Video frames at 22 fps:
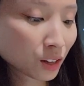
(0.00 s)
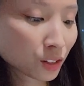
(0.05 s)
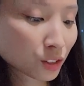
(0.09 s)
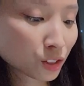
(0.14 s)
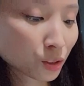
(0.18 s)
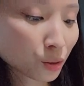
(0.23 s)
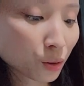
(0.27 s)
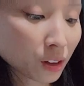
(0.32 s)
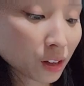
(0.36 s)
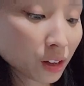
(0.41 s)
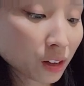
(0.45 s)

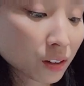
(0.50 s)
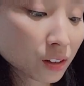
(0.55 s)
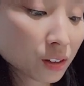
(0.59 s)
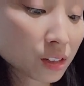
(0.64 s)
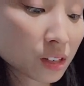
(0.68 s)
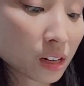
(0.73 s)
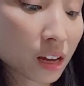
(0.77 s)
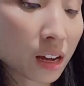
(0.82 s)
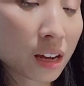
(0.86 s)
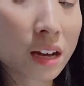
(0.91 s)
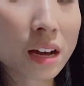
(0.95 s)
So the other
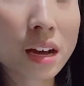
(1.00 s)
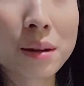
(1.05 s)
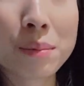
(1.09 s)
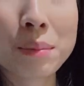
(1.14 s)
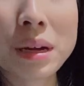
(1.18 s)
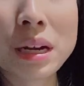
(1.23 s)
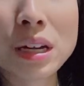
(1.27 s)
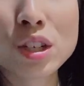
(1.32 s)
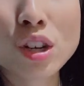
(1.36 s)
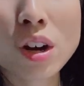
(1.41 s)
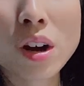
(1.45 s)
day I
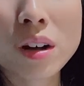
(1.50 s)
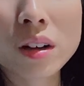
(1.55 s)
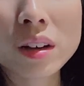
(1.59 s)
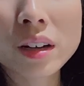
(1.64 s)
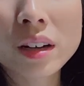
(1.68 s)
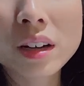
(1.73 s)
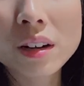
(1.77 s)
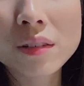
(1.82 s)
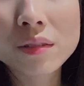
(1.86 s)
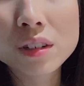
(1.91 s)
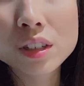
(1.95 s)
made
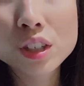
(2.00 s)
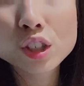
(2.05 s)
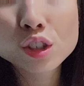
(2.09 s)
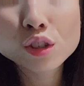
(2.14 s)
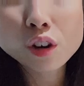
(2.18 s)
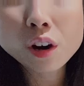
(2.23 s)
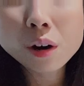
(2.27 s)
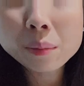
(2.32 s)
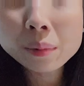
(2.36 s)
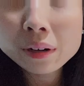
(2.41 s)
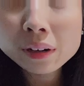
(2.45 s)
chocolate covered
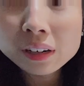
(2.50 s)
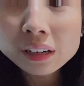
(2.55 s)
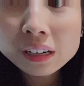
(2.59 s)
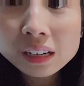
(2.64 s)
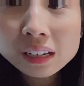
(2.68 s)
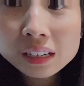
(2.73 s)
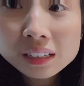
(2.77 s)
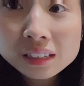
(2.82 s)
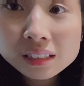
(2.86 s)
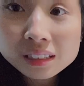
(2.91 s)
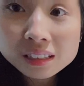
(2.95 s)

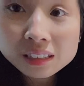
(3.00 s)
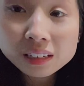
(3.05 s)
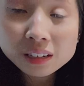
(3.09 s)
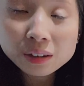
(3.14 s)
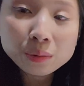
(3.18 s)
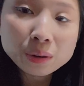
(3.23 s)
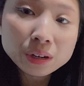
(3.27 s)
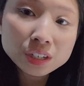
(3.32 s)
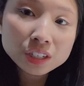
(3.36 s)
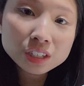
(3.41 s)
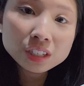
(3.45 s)
strawberries,
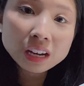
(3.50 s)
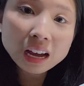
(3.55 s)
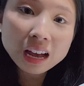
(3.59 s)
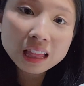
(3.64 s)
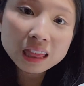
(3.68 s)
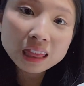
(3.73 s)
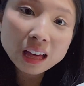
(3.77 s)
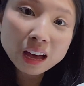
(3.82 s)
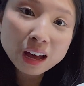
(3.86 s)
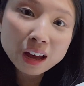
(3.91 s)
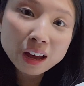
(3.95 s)
which
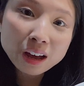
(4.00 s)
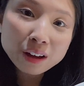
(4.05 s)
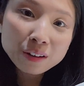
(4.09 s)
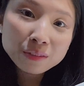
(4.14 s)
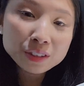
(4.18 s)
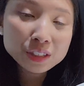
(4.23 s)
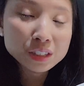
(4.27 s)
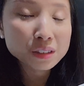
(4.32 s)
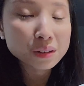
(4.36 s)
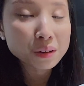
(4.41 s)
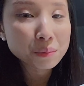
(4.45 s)
I
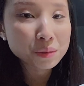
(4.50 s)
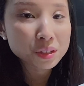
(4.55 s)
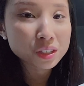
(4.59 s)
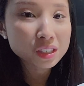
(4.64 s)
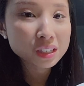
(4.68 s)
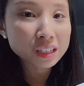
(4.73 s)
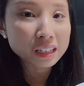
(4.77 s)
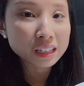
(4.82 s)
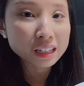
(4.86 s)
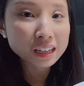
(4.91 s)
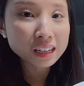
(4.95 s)
love. So I'm
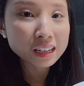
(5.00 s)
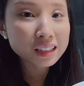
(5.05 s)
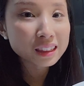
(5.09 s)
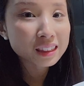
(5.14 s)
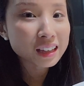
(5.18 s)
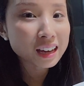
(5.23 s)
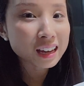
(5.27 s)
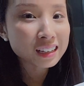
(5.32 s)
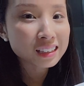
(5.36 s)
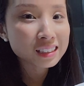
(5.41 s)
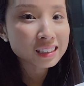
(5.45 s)
just gonna
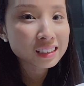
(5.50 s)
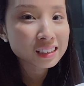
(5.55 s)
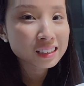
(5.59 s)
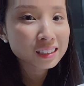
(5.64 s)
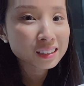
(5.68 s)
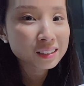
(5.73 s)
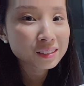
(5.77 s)
eat that.